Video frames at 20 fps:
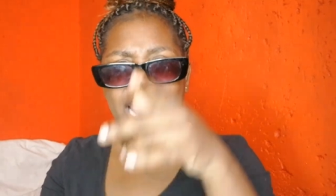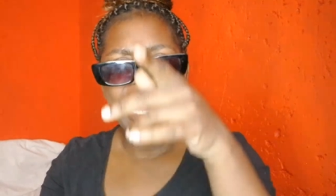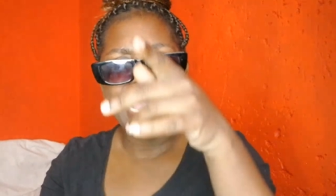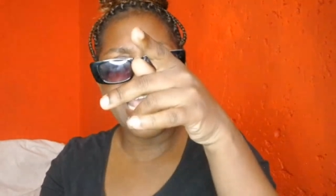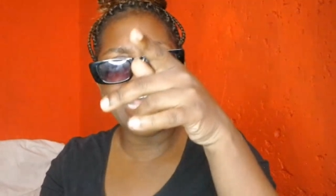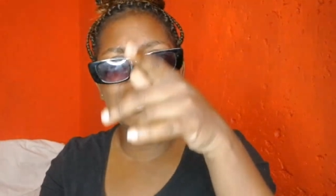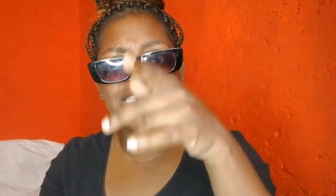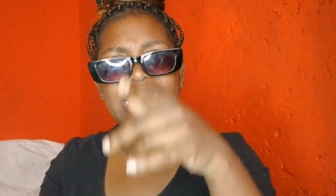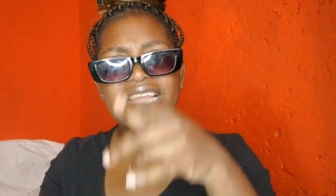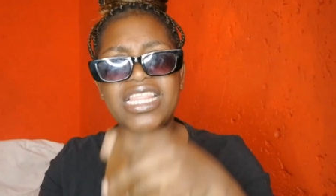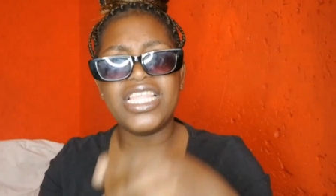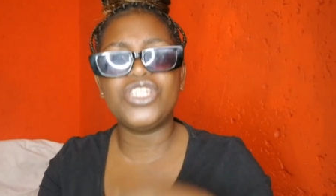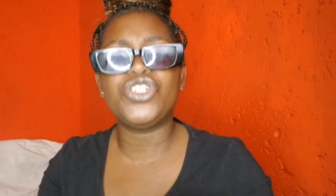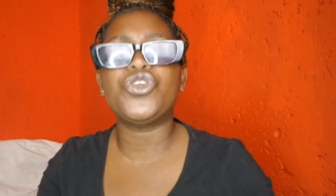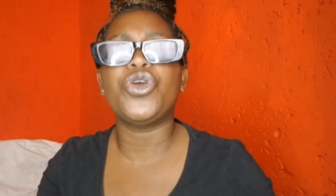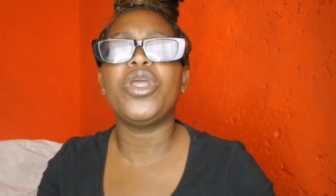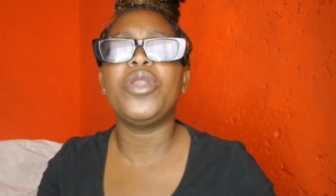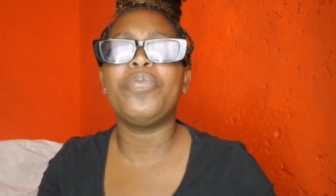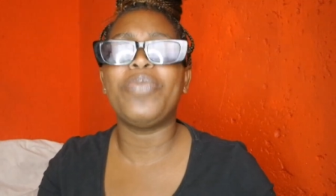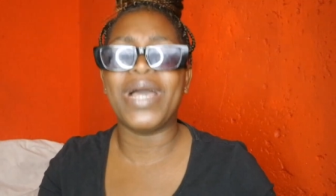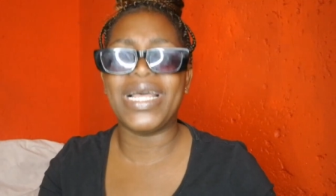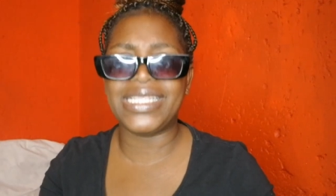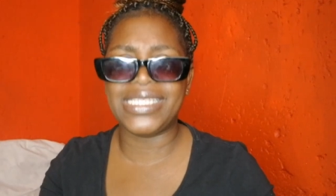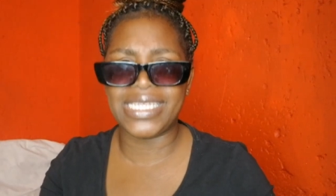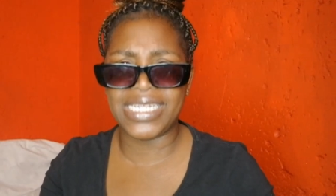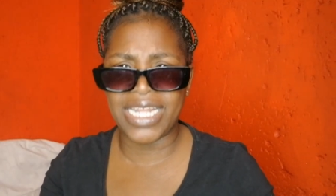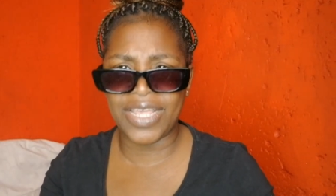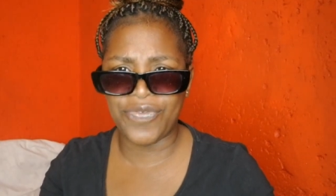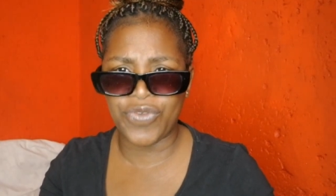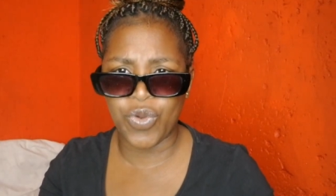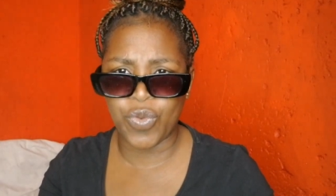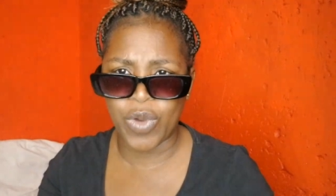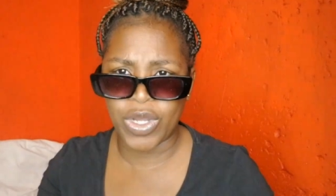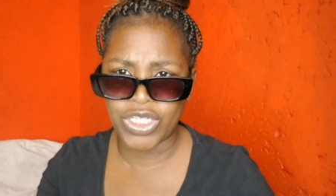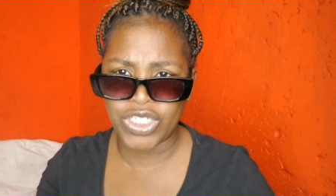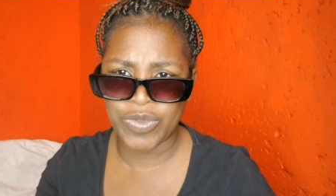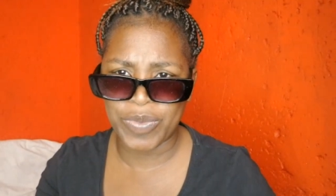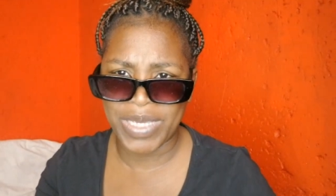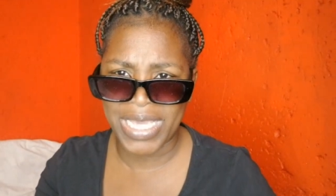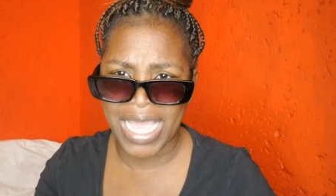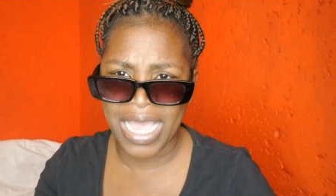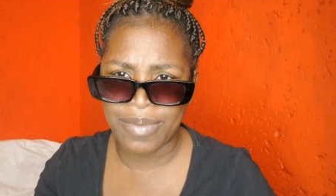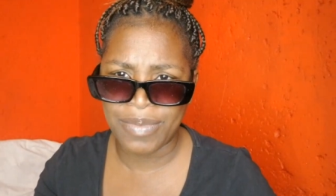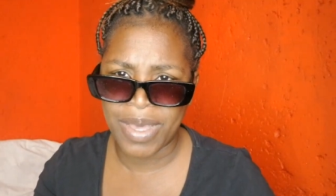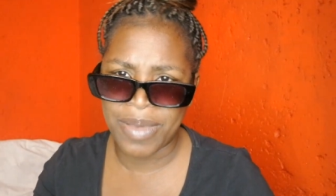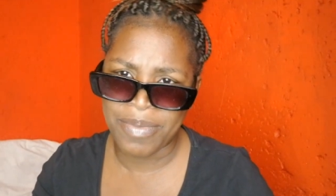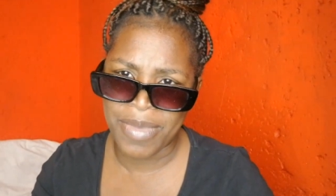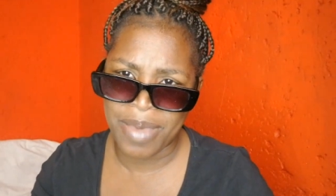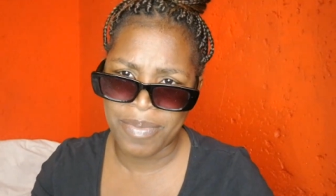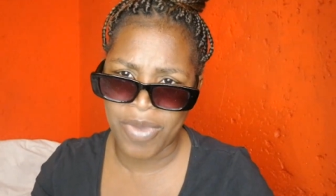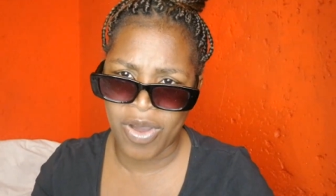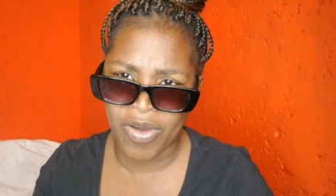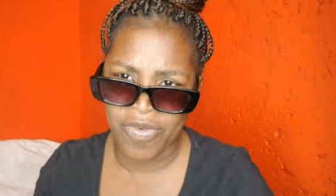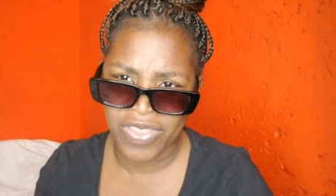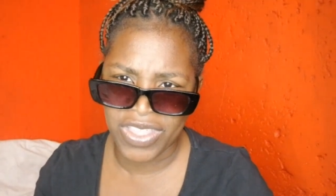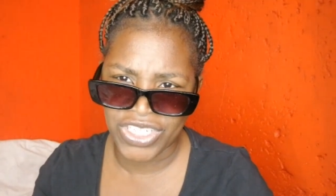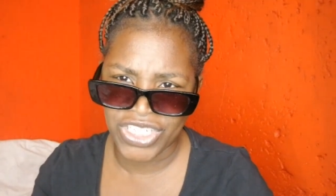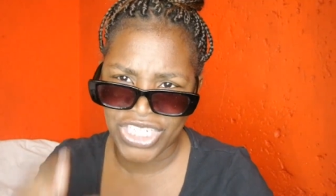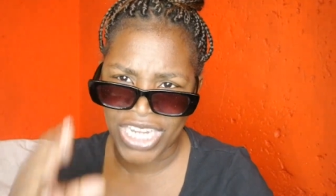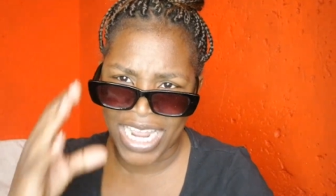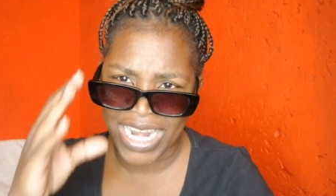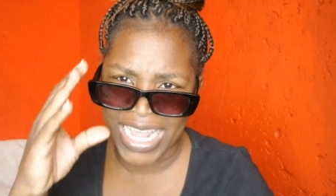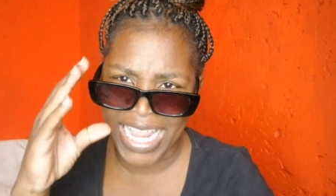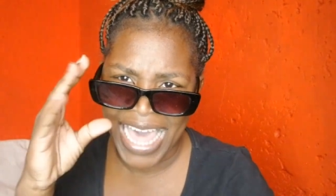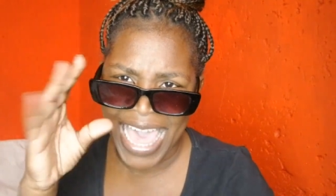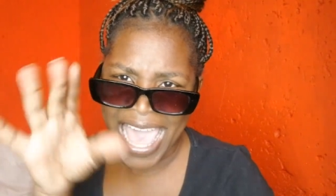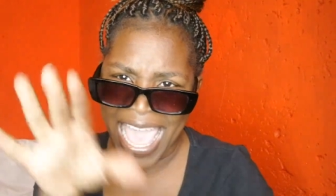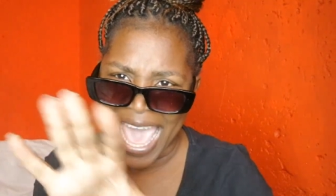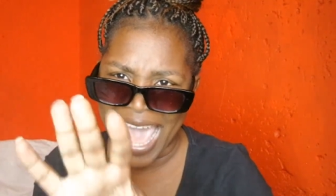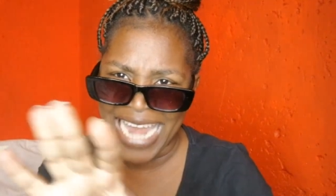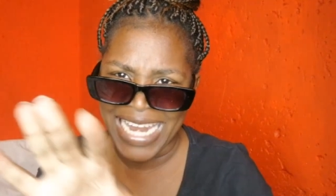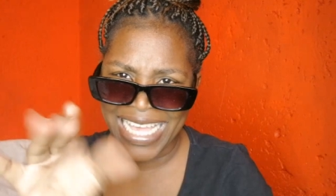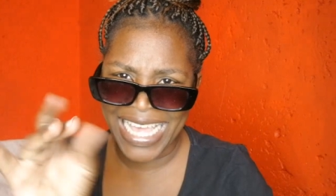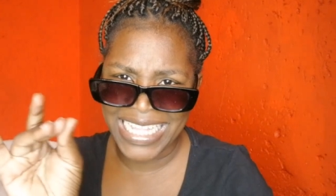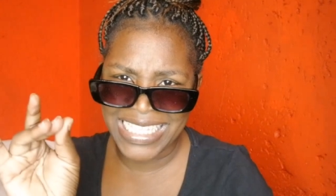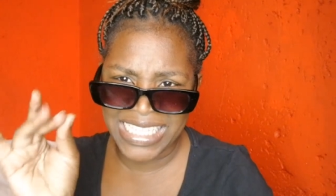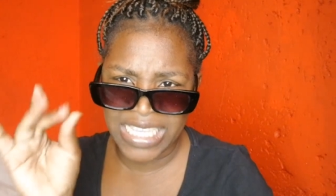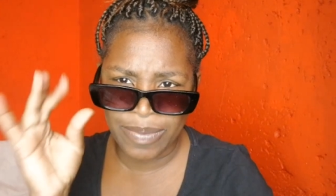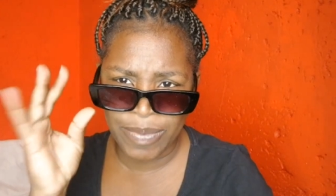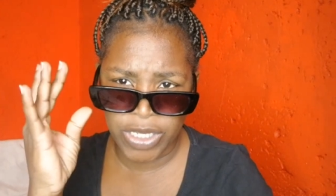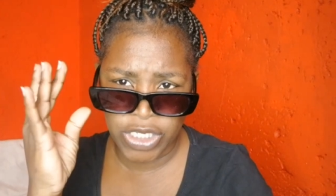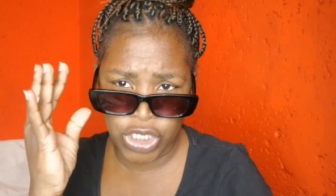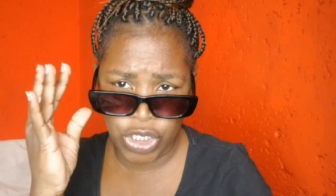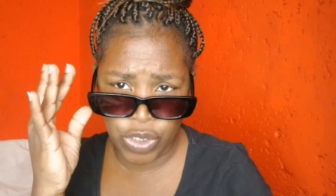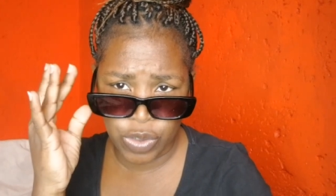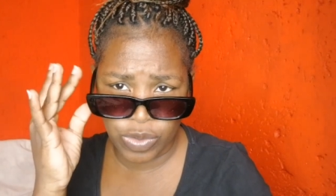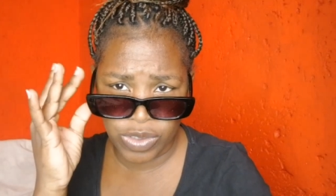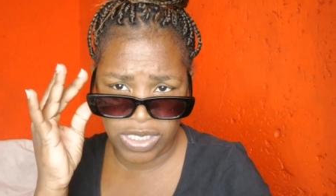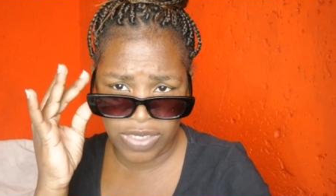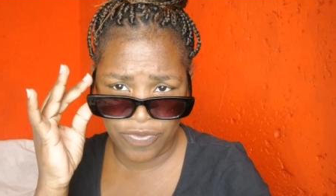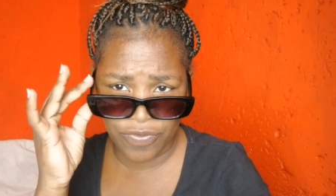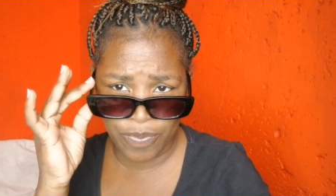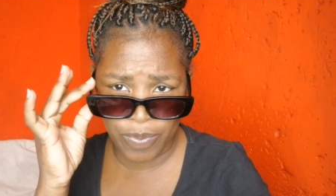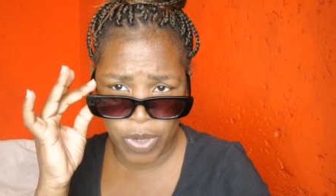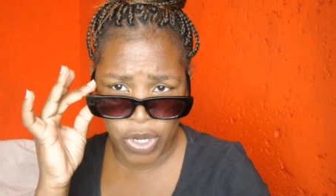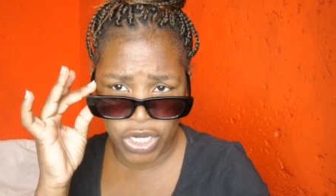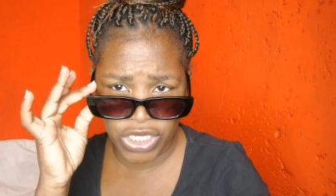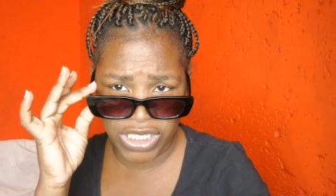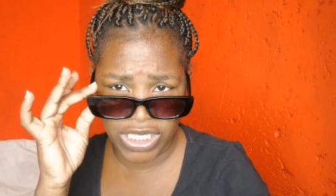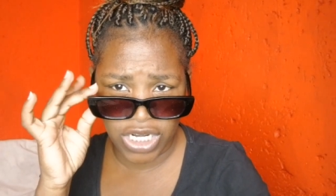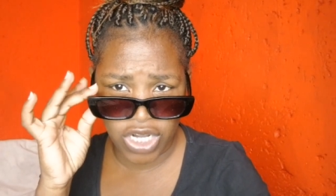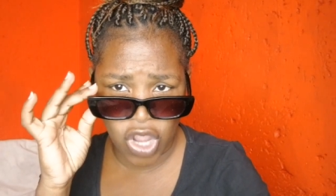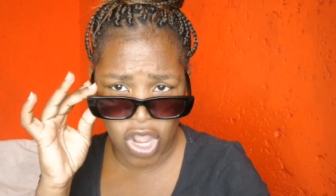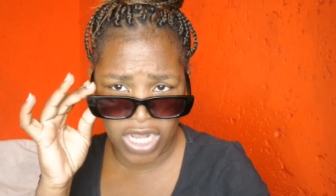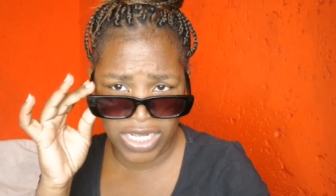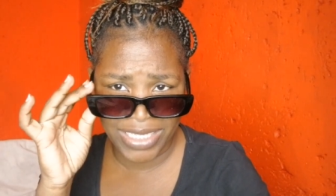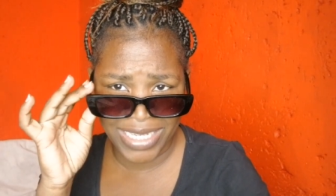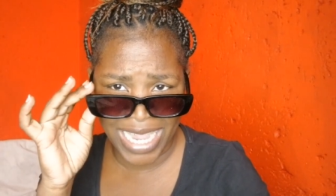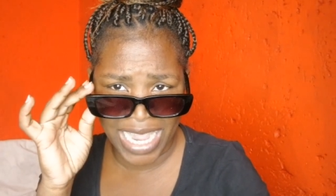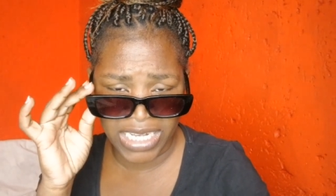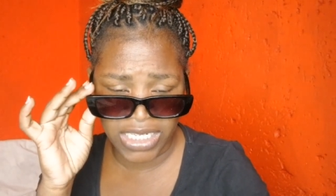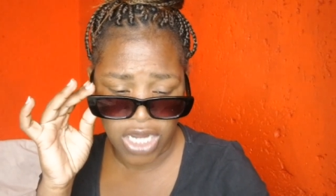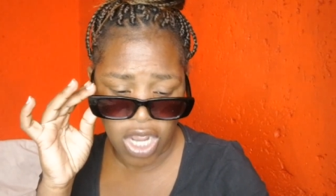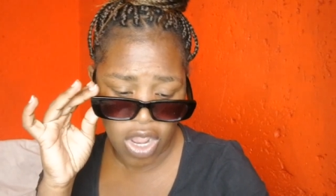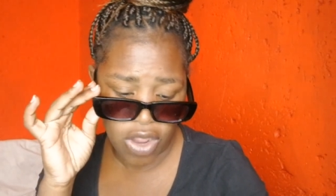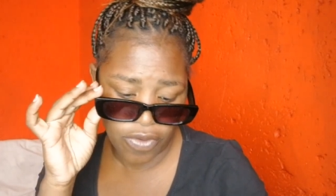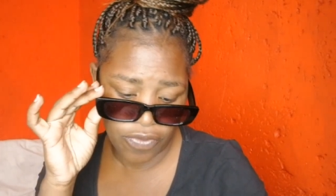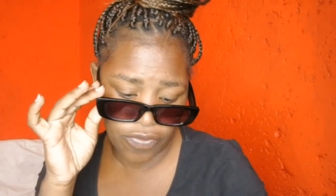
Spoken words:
Hit the join button if you want to become a member of this channel and get some exclusive perks and content